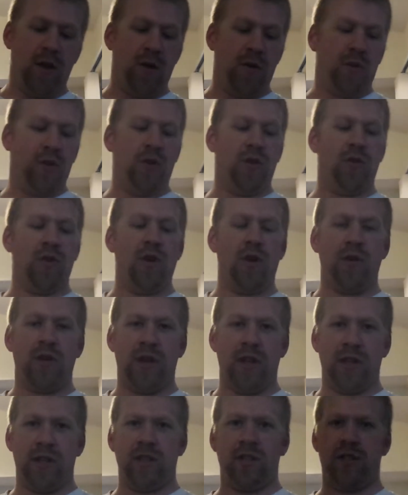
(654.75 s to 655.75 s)
When you go to
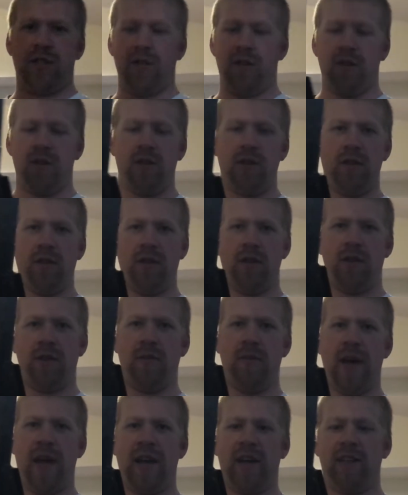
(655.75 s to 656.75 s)
insert the
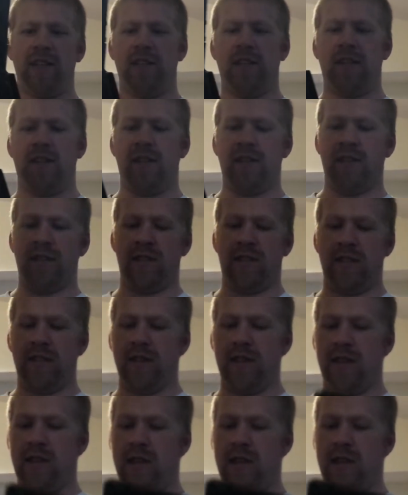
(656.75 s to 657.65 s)
magazines,